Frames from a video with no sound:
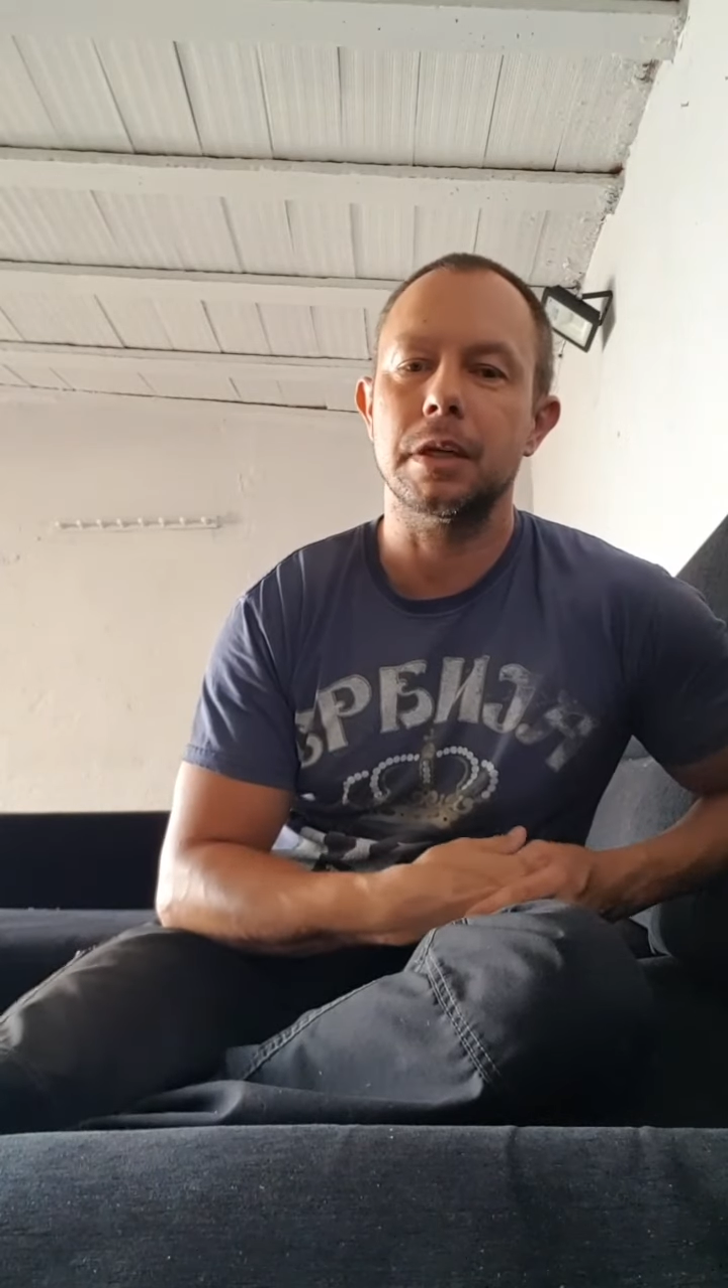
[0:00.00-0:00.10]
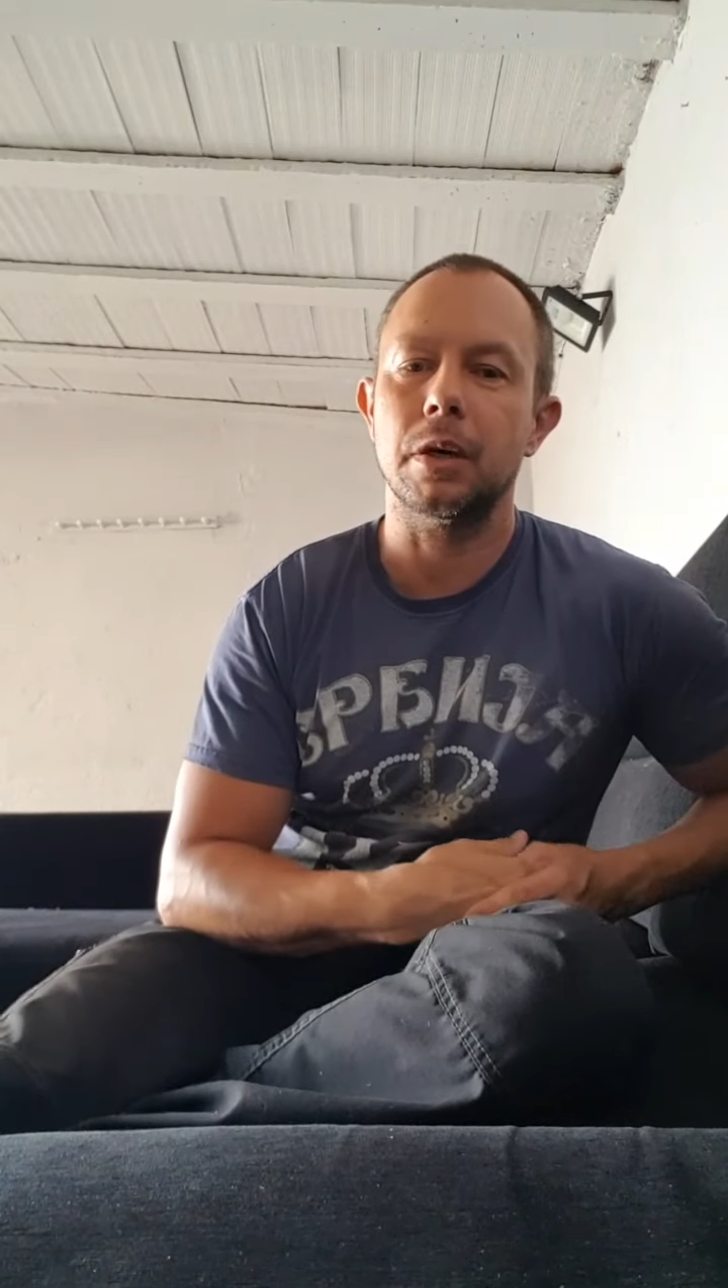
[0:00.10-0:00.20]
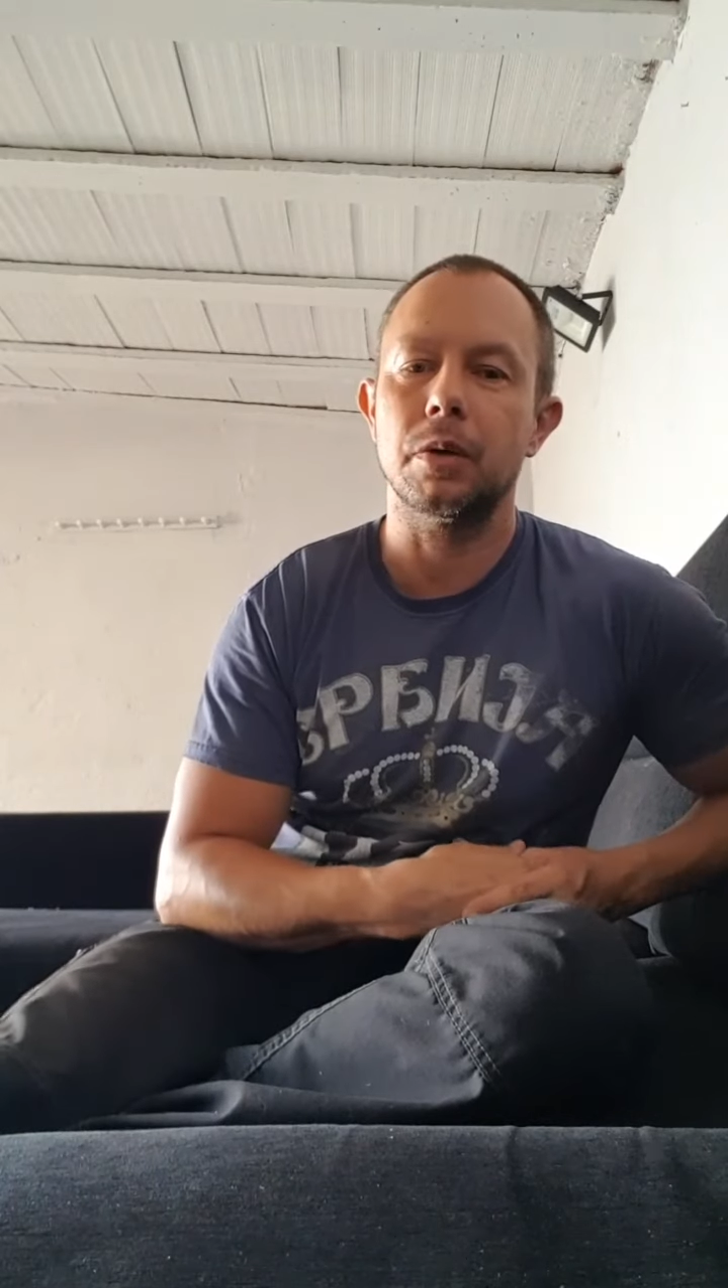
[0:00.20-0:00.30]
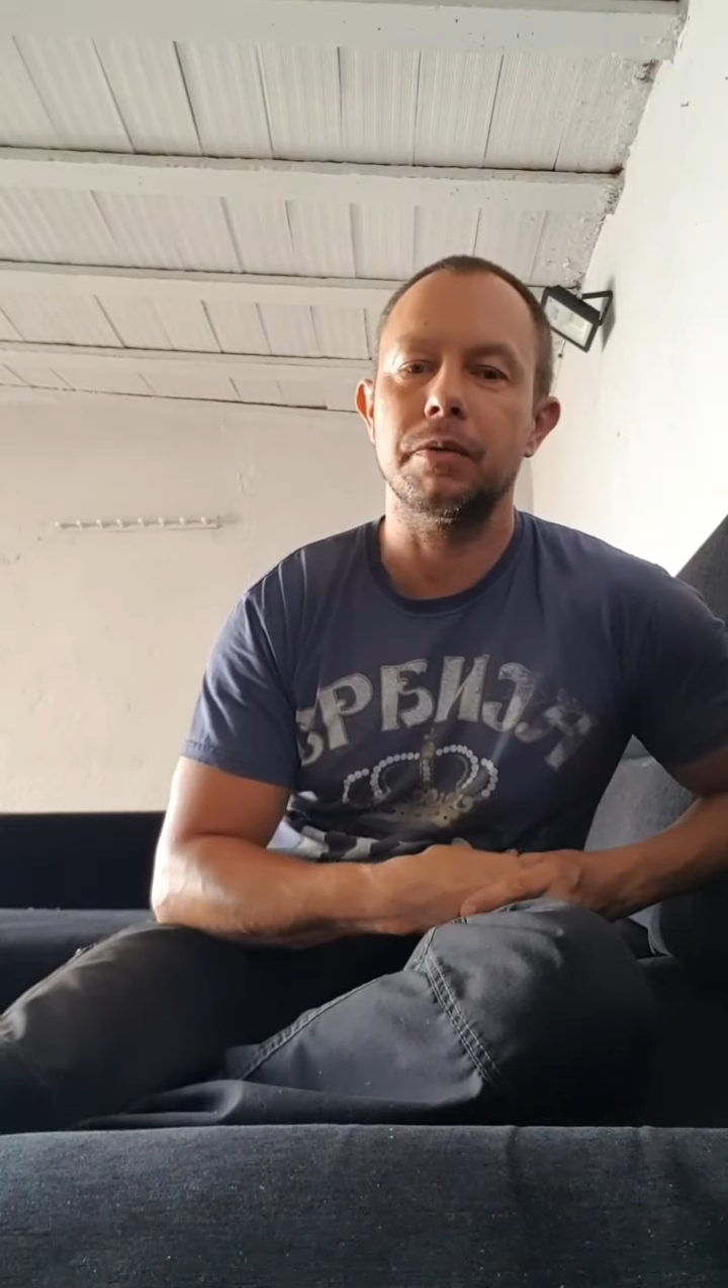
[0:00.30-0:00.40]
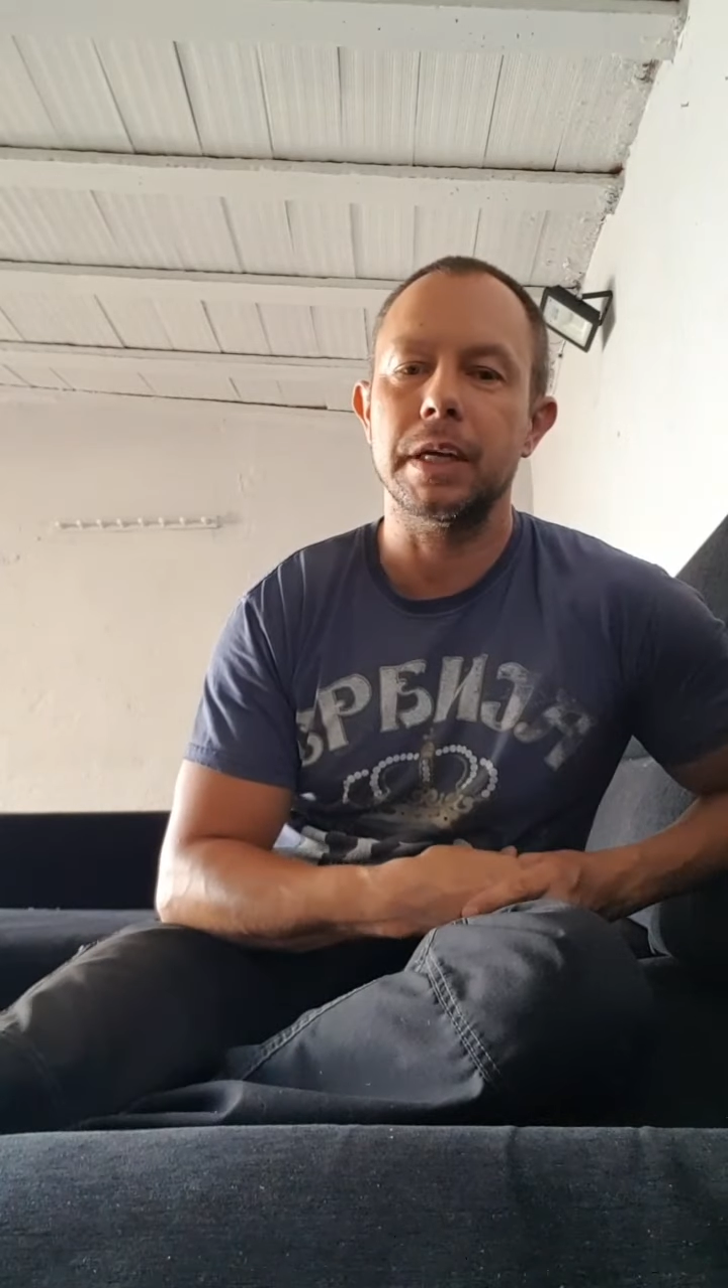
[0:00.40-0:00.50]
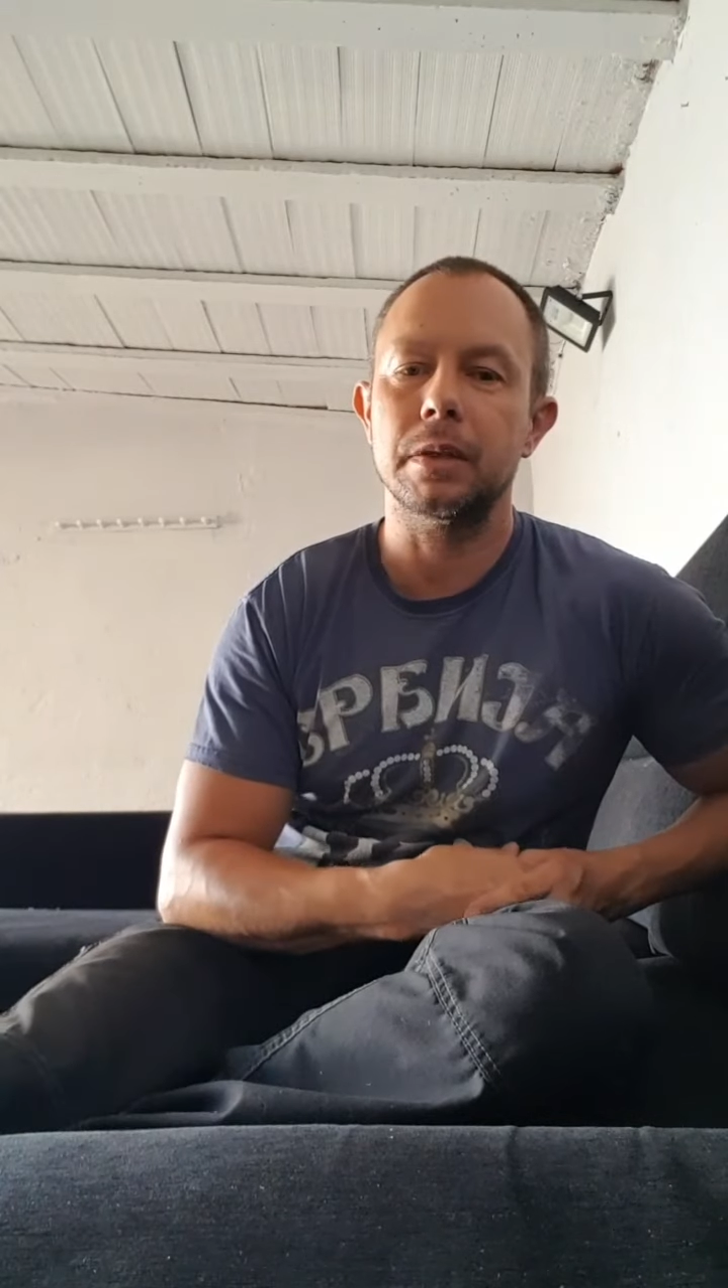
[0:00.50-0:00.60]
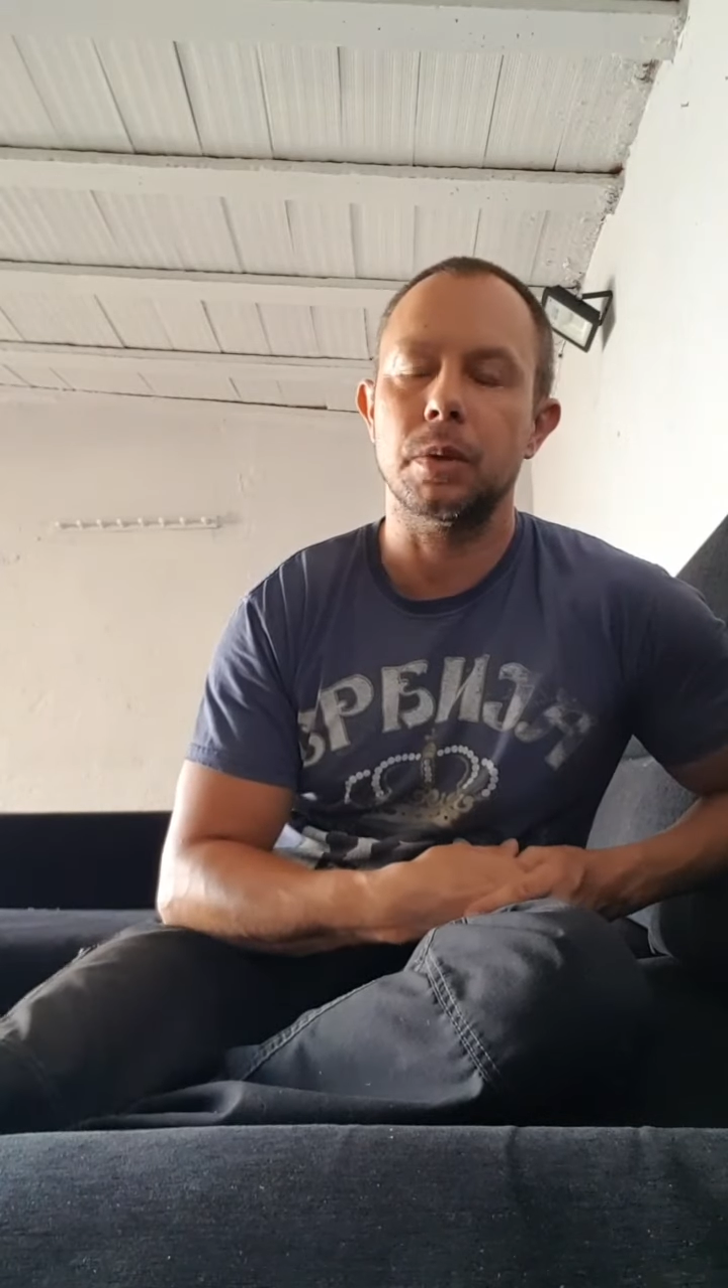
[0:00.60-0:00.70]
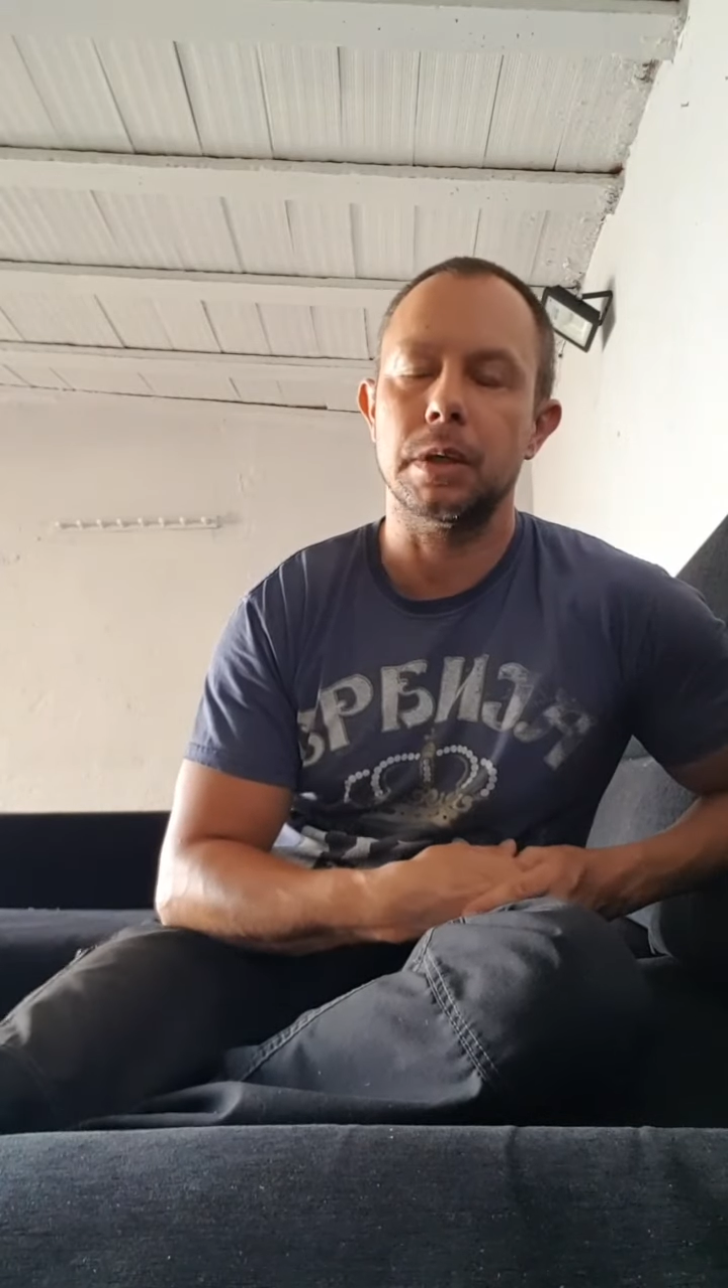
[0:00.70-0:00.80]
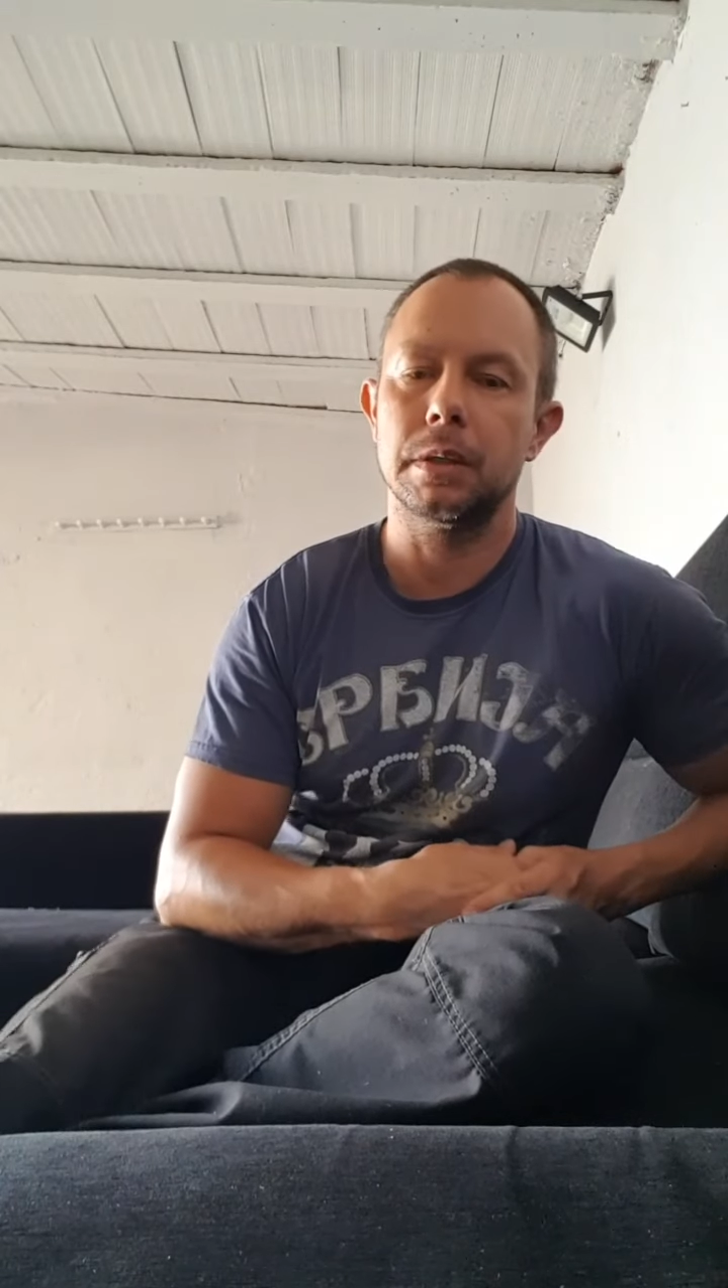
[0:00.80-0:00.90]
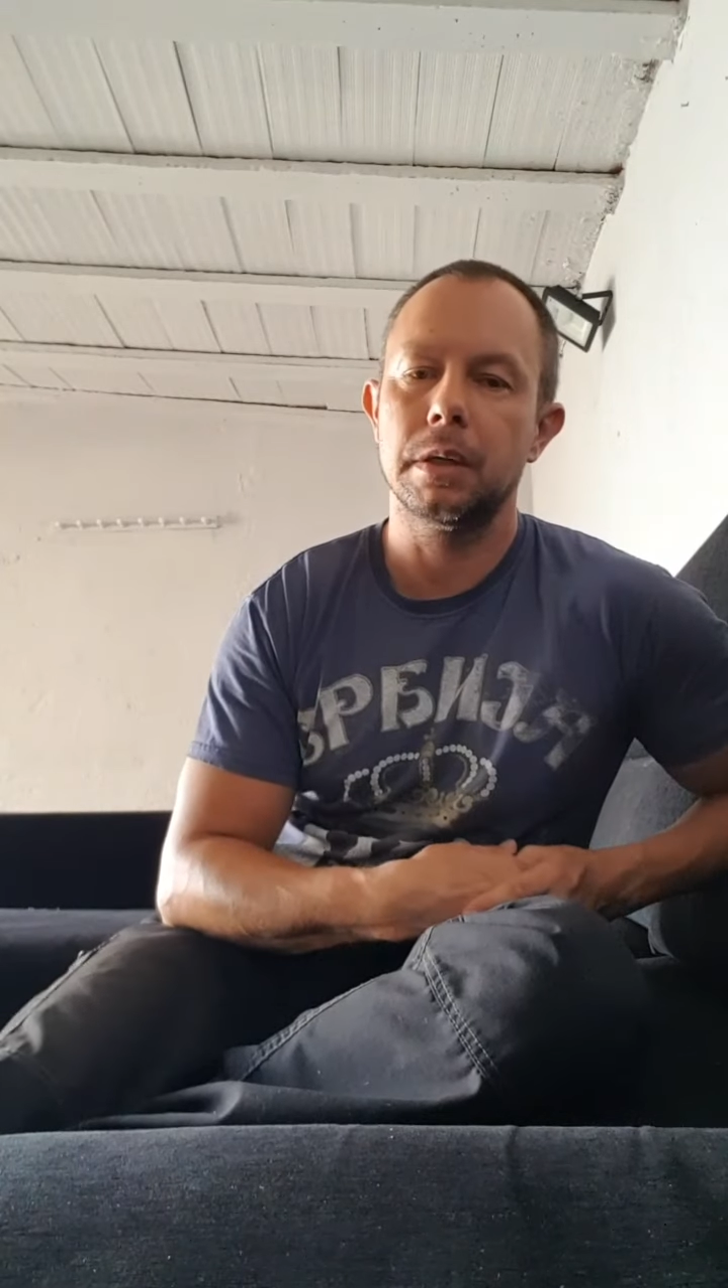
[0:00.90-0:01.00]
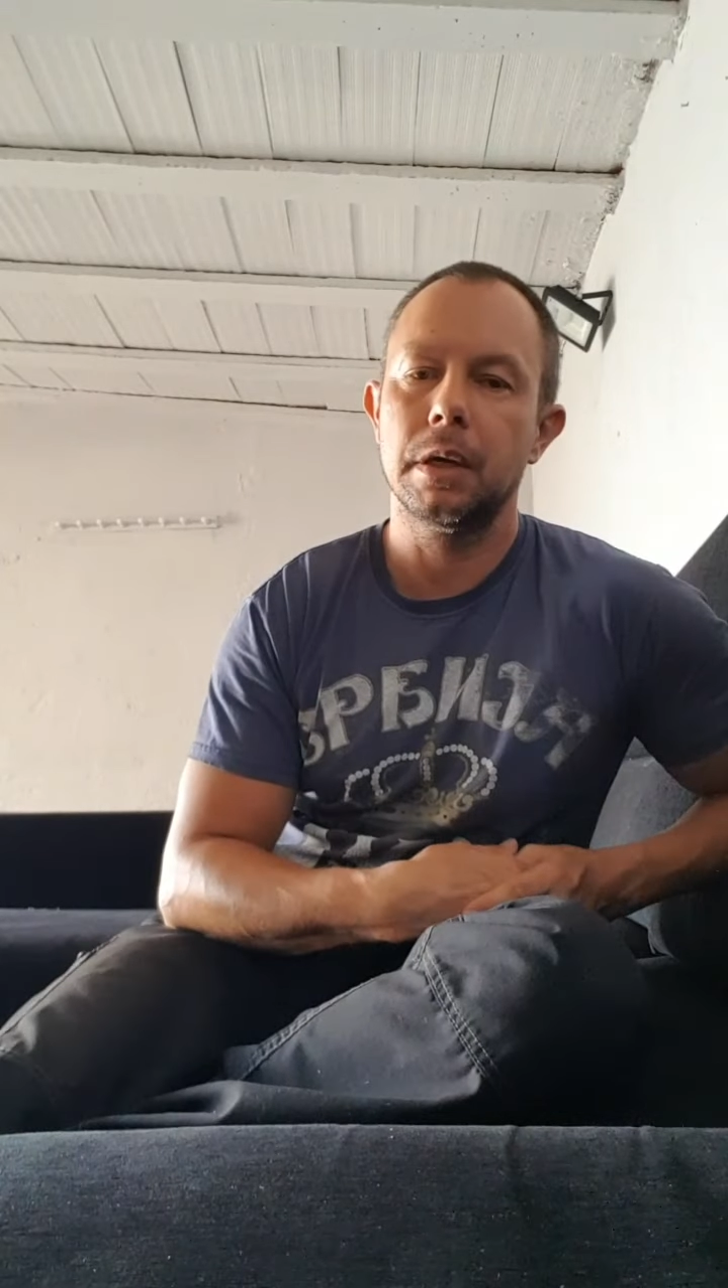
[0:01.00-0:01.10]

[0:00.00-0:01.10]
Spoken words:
out of that one.